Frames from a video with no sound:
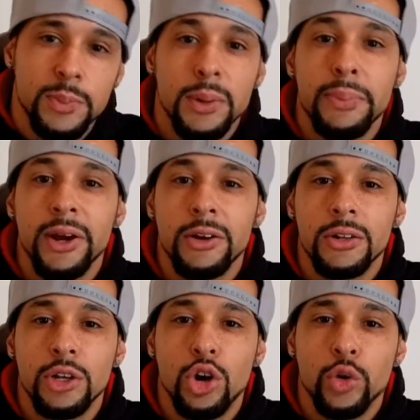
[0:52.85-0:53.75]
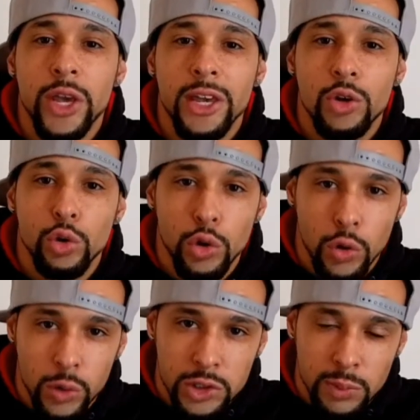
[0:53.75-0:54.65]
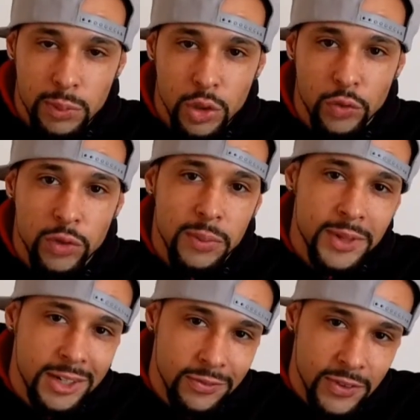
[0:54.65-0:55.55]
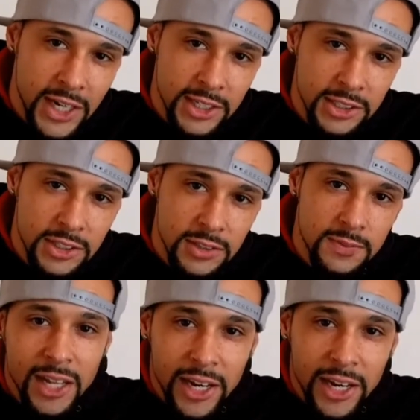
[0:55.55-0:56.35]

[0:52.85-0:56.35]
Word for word: but apparently OK Google was removed from the device.